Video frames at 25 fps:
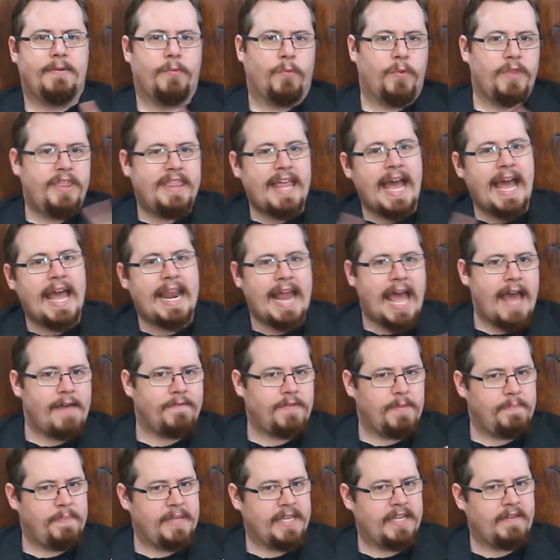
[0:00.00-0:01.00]
would that
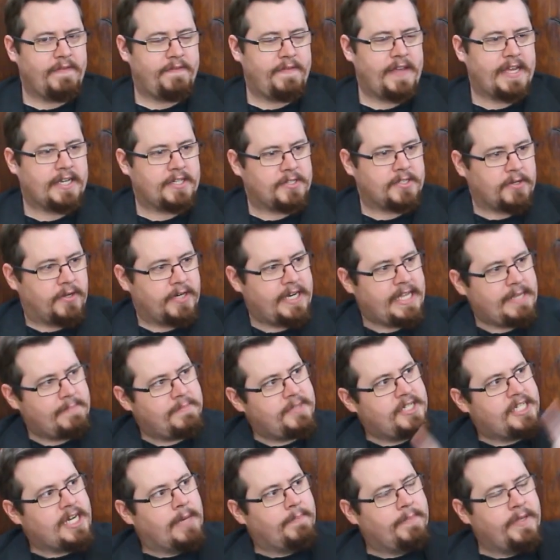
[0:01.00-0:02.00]
have a big effect on
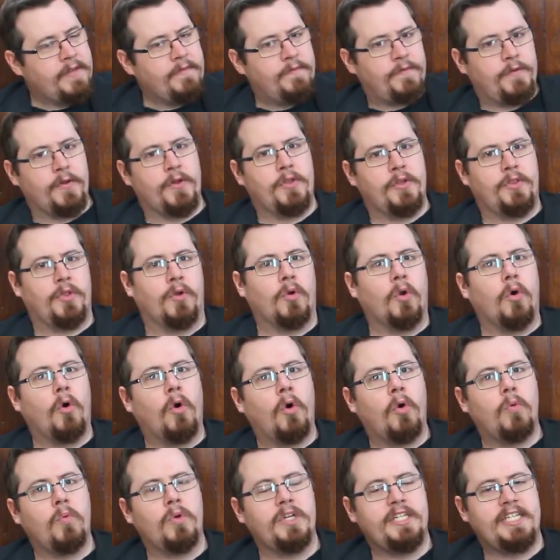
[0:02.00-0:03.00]
him jumping further,
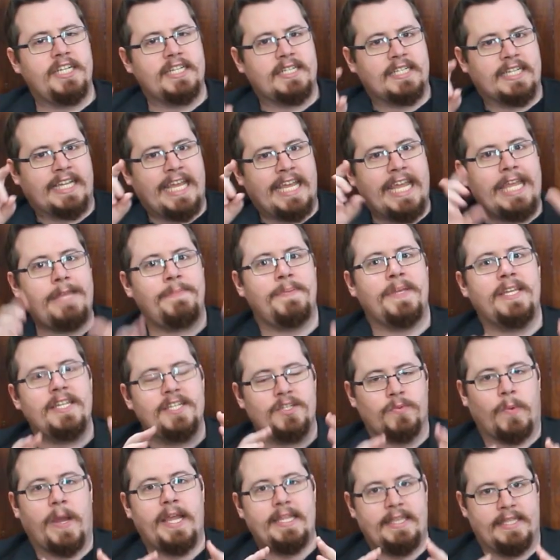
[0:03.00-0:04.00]
or would just keeping
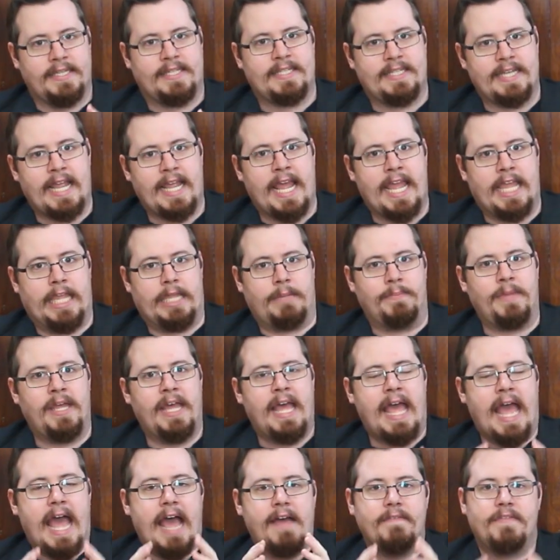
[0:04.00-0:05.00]
his weight the same
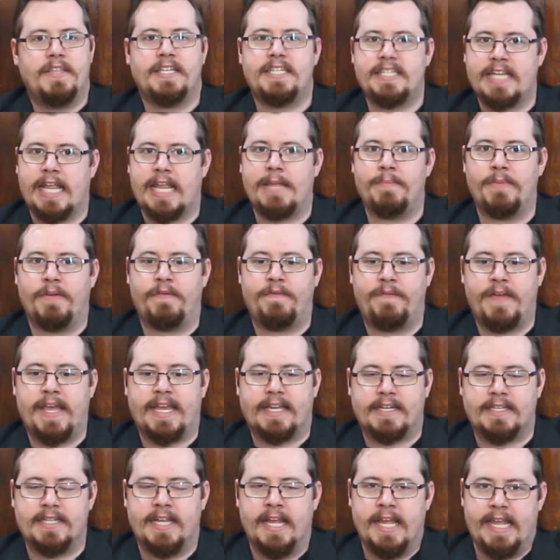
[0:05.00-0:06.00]
have the same
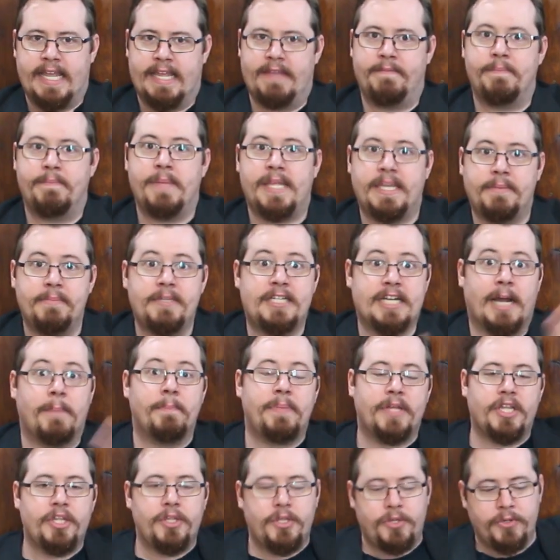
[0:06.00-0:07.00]
effect in him
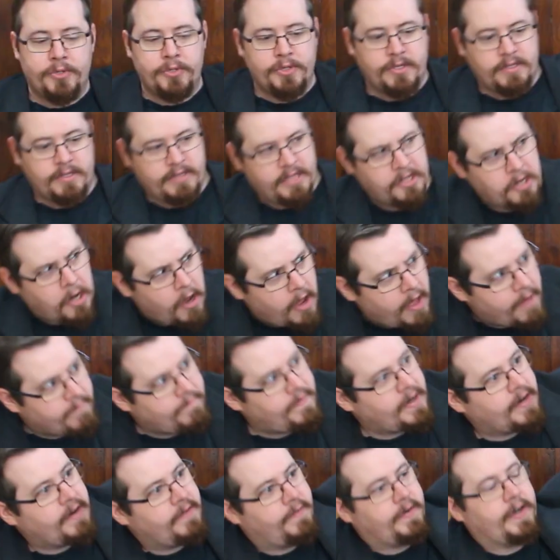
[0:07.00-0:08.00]
jumping, you know,
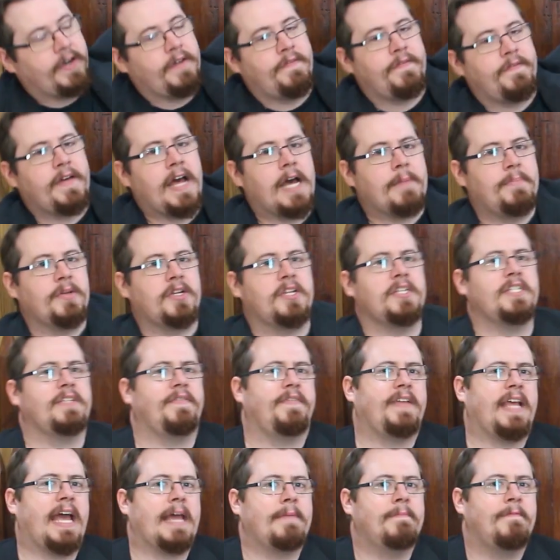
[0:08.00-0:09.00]
very very far? Because
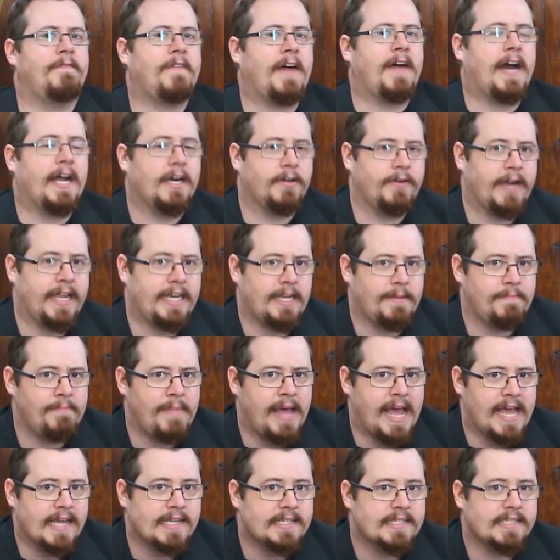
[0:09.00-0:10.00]
if he had far greater
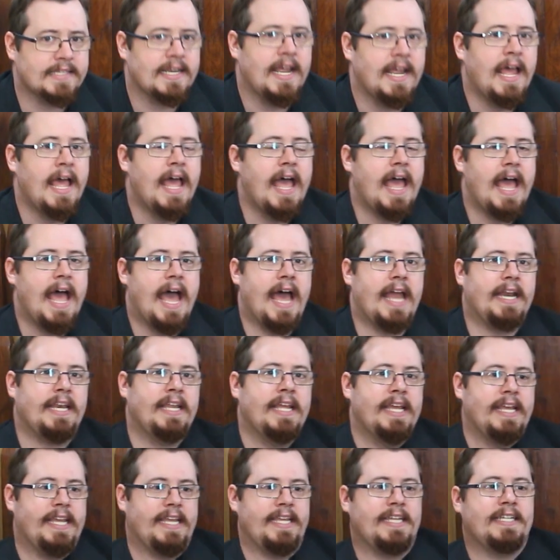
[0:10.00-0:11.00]
mass
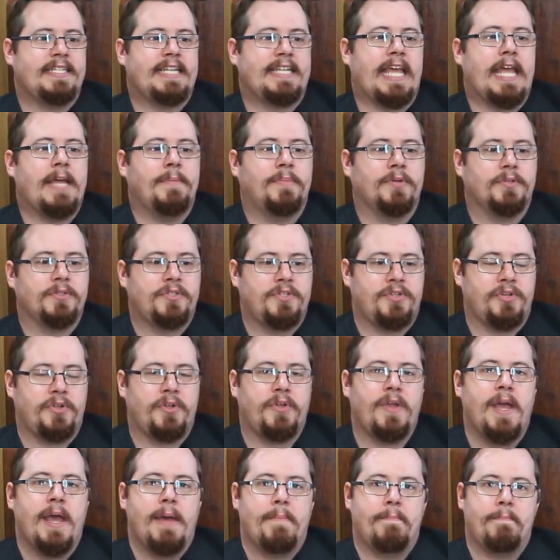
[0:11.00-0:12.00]
and he is able
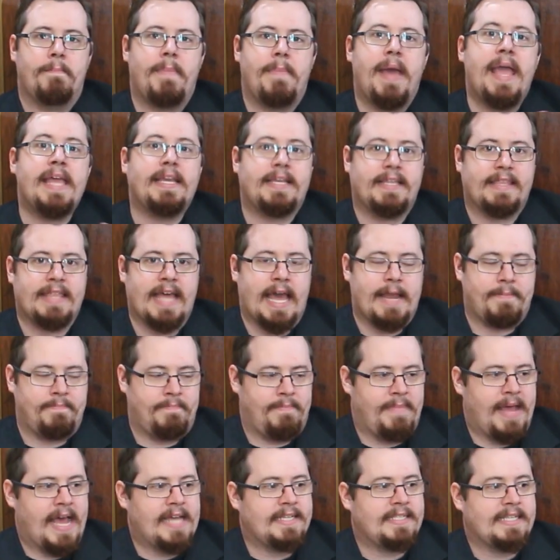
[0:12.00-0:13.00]
to make that
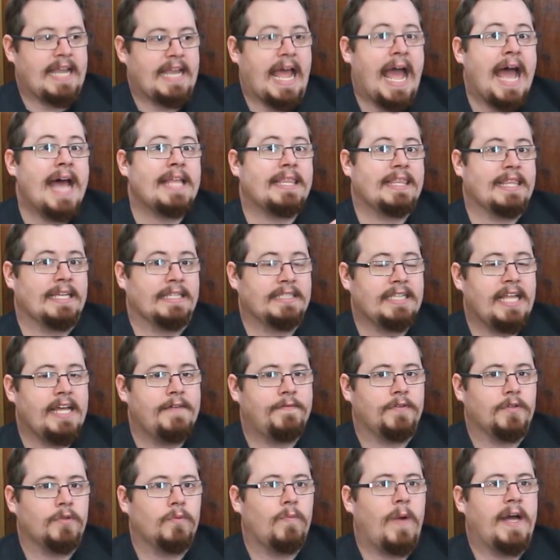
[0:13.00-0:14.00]
mass at the
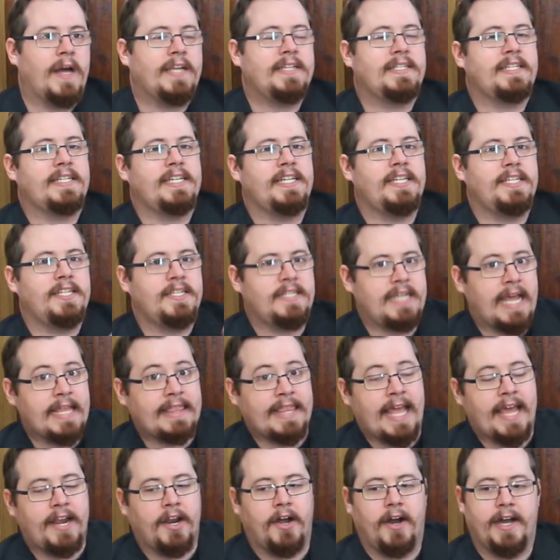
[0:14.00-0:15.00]
level once he is
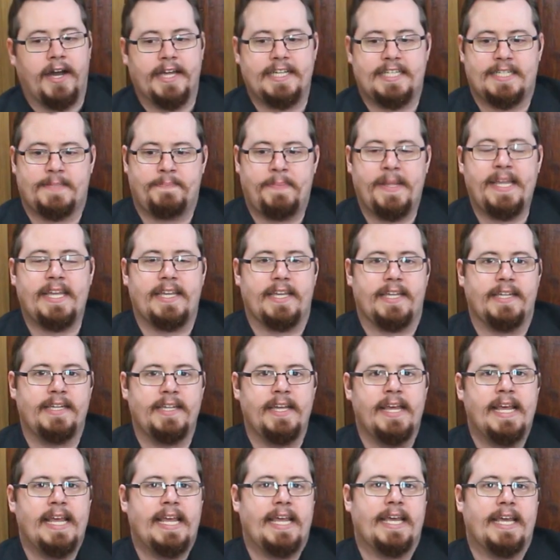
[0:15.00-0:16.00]
at that high
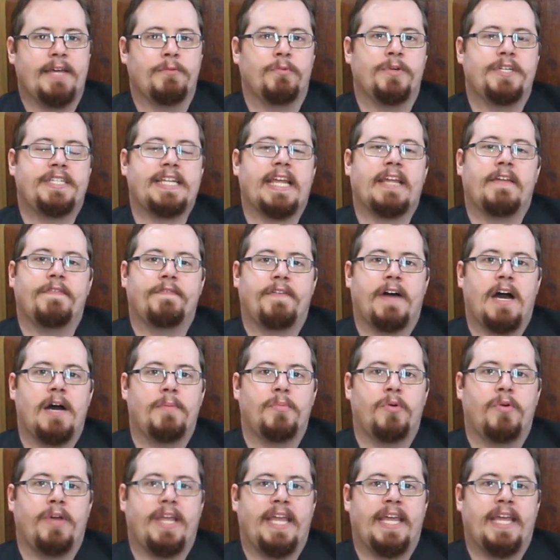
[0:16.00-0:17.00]
speed, it would take
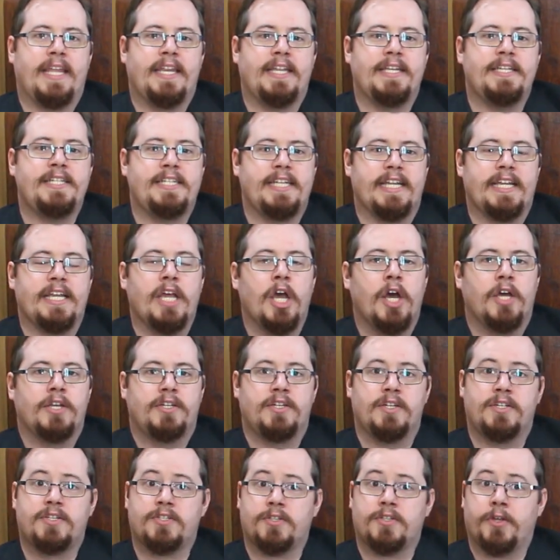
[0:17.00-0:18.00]
far more energy
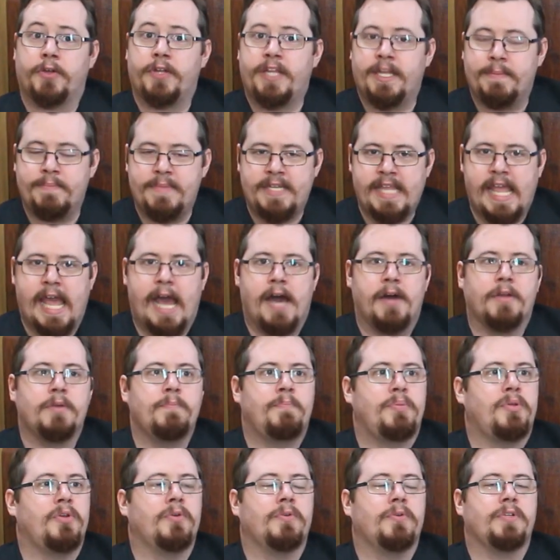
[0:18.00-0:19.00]
to slow him
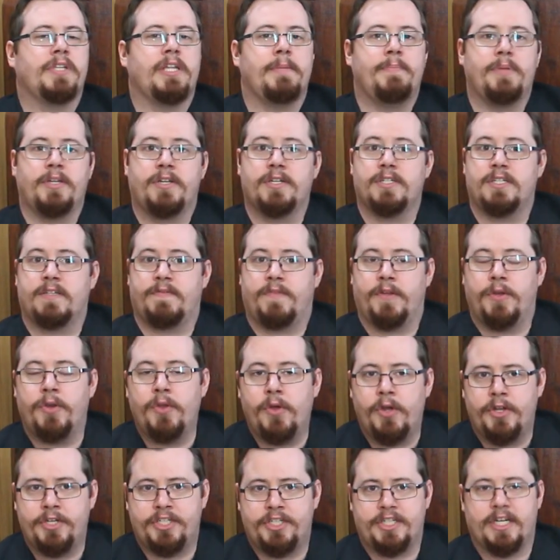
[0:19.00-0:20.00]
down purely because of
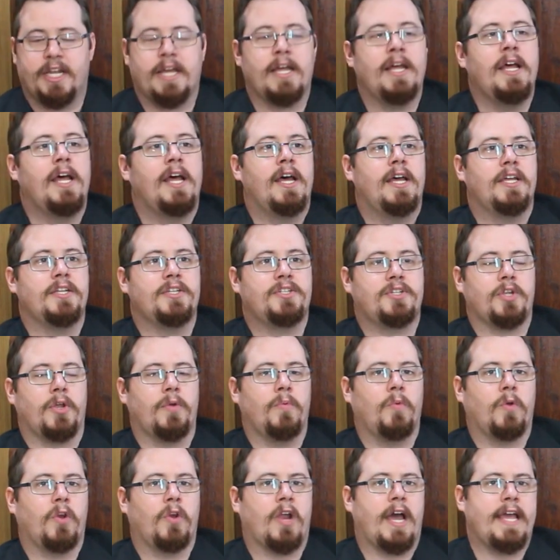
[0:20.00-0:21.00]
inertia. And
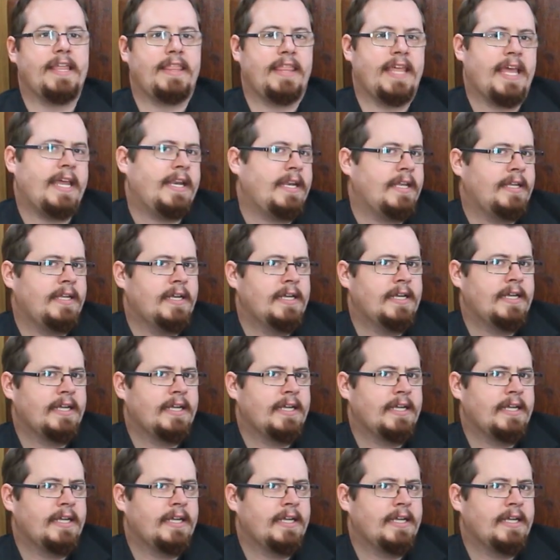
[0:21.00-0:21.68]
so, would I then